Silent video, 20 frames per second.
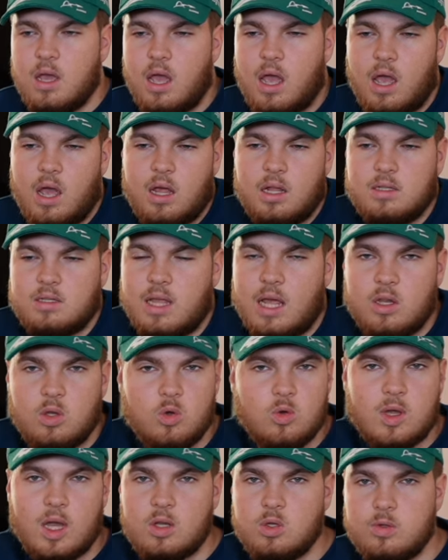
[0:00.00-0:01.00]
and then
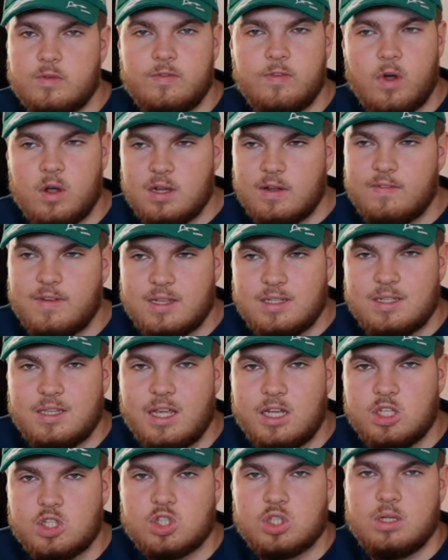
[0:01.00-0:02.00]
you can do further
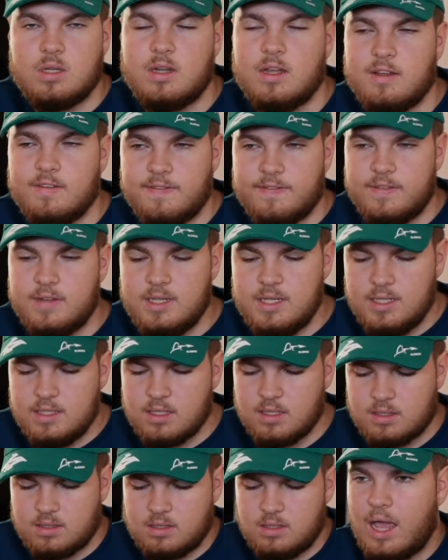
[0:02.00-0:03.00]
validation if
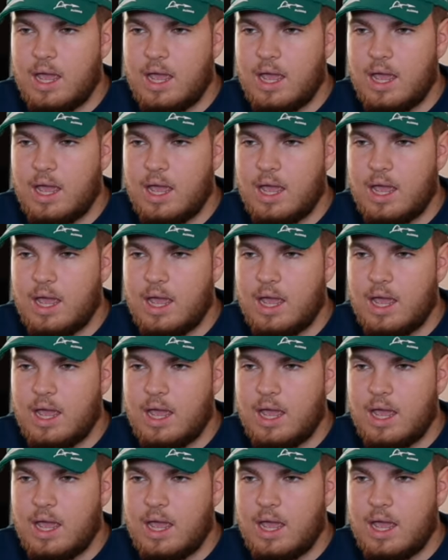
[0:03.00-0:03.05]
needed.